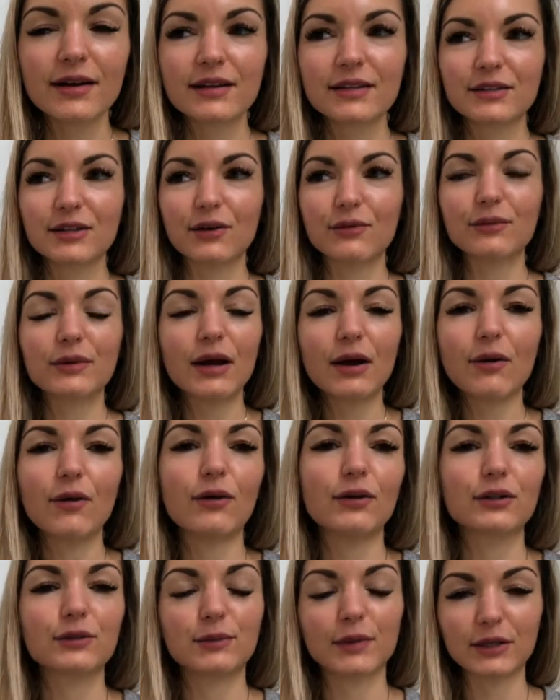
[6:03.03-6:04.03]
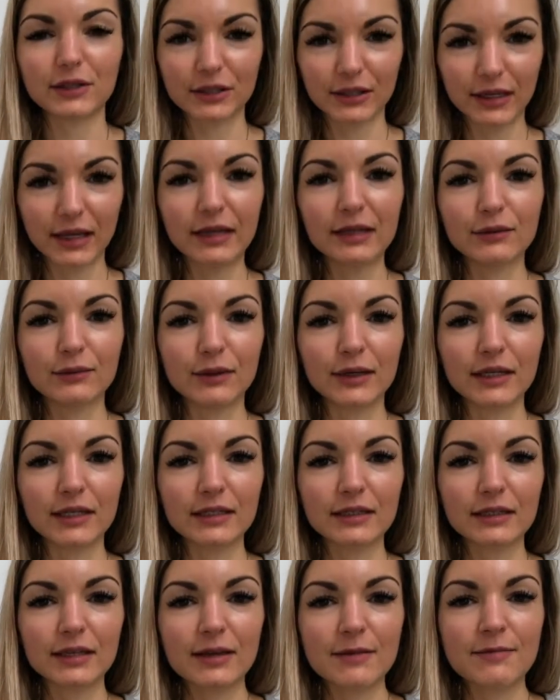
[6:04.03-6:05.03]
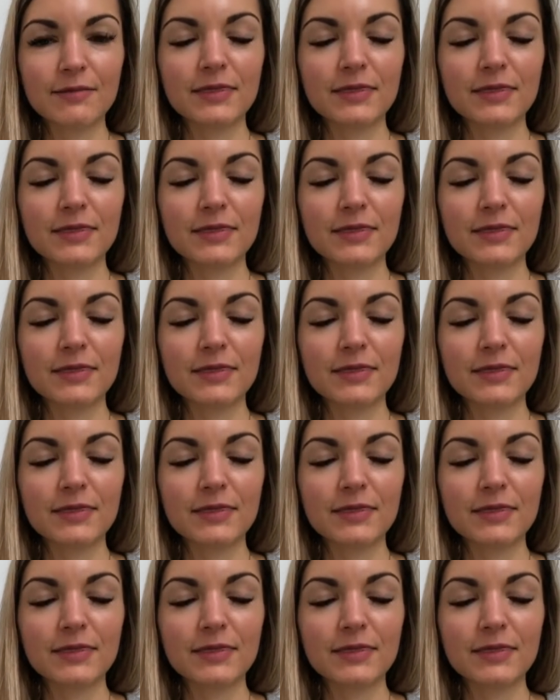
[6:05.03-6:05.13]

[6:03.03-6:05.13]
So we are all special anyways.